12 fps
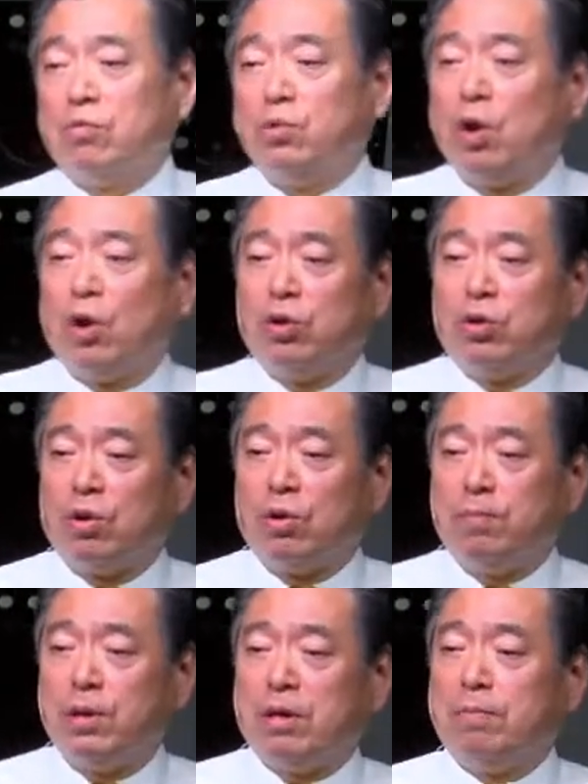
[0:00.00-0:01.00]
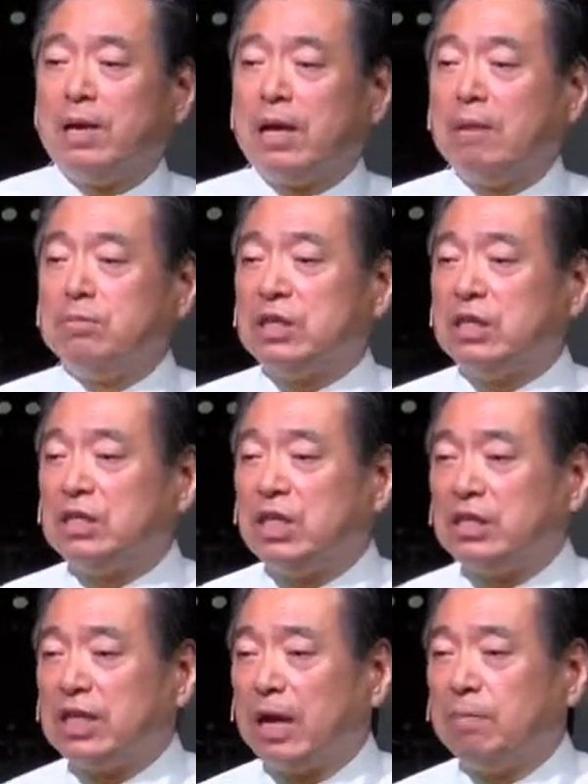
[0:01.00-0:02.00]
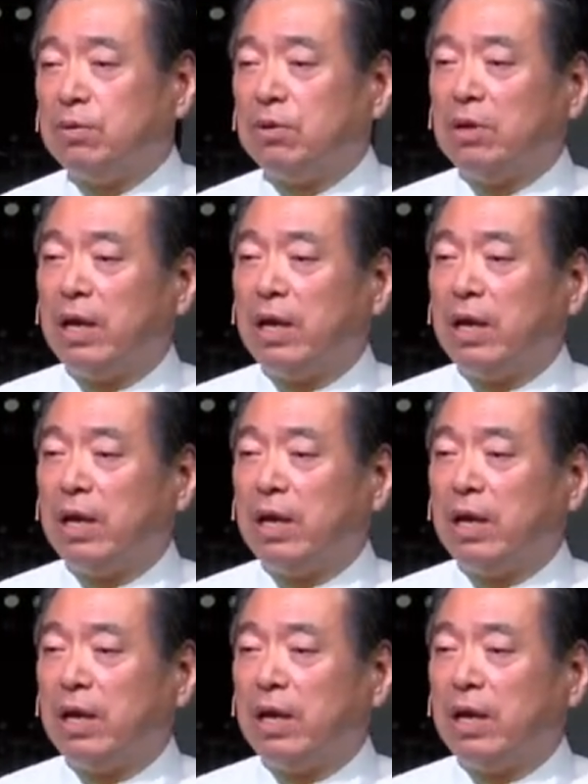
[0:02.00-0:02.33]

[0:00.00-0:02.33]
we all know Peter becomes his disciple,